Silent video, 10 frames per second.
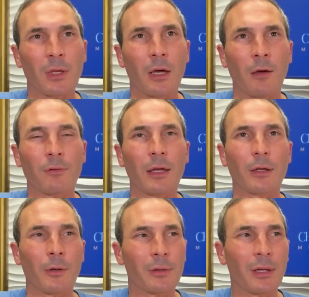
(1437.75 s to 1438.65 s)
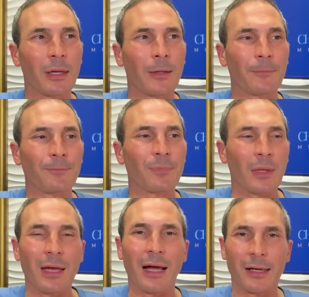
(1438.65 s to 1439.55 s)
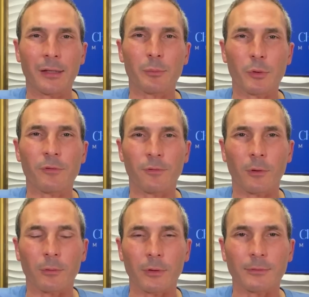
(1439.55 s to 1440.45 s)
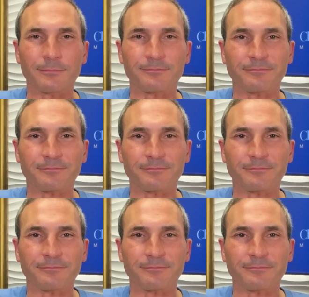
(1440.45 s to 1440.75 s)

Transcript: of like, okay, I can move forward.